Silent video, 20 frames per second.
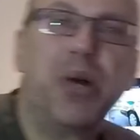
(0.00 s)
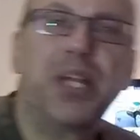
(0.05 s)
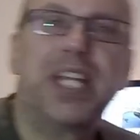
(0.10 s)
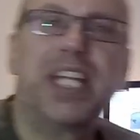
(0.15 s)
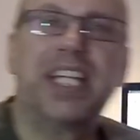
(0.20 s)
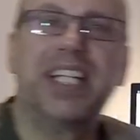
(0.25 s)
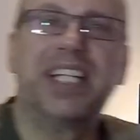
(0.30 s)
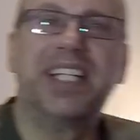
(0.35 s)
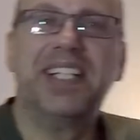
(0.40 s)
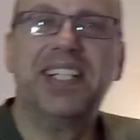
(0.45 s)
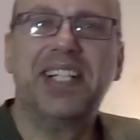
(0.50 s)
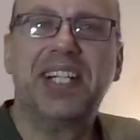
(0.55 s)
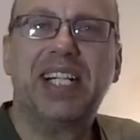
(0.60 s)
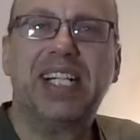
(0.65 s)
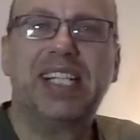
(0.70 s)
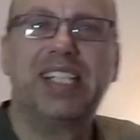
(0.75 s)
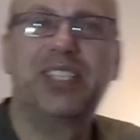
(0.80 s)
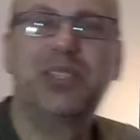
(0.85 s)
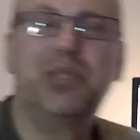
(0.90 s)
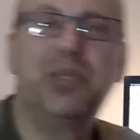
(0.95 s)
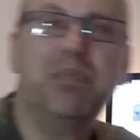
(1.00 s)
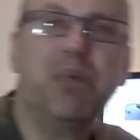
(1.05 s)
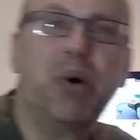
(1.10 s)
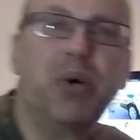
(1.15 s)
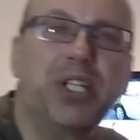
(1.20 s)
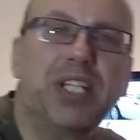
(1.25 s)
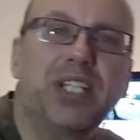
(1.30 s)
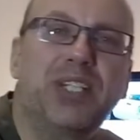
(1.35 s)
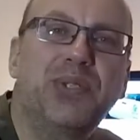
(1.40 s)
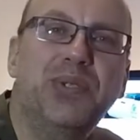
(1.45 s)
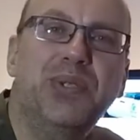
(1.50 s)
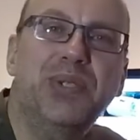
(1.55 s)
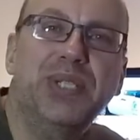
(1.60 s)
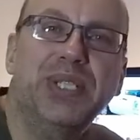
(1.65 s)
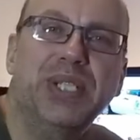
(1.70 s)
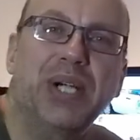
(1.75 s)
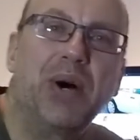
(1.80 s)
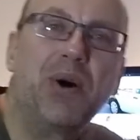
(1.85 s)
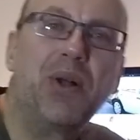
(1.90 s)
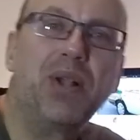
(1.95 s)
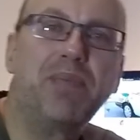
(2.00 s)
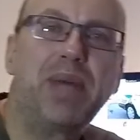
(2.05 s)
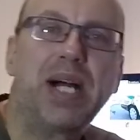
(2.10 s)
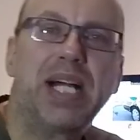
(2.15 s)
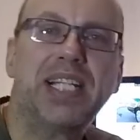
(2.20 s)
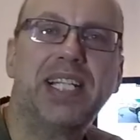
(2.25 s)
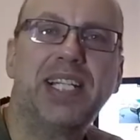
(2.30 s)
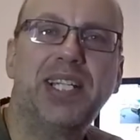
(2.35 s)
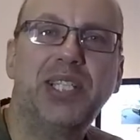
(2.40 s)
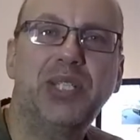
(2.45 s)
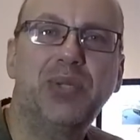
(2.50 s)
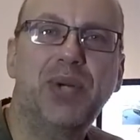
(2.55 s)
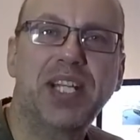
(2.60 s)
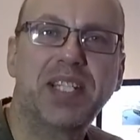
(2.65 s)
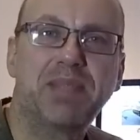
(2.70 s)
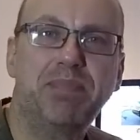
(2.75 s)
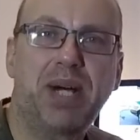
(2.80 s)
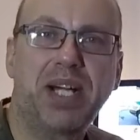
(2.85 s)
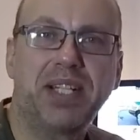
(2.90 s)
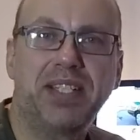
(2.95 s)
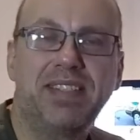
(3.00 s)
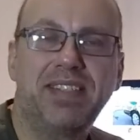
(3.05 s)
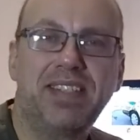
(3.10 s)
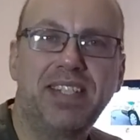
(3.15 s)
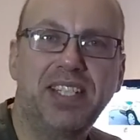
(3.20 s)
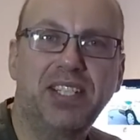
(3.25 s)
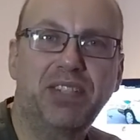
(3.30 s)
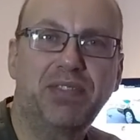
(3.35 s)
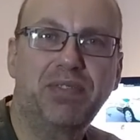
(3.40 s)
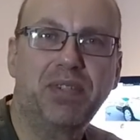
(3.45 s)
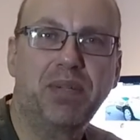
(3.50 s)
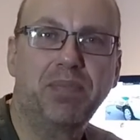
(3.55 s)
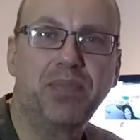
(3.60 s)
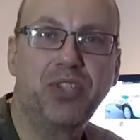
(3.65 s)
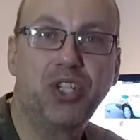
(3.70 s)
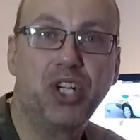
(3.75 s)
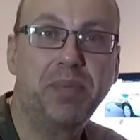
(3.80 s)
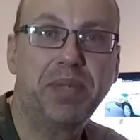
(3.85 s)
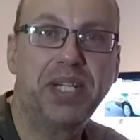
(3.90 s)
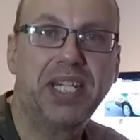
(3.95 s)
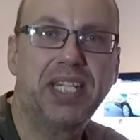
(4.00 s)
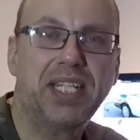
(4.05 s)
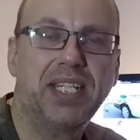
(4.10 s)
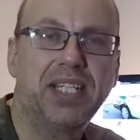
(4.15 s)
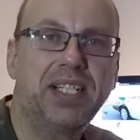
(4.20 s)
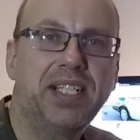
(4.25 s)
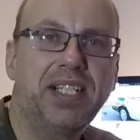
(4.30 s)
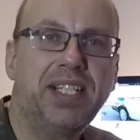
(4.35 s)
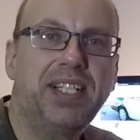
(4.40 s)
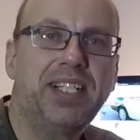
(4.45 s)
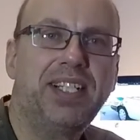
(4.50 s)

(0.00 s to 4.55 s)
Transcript: morning. Good morning to all my US buddies here from Germany.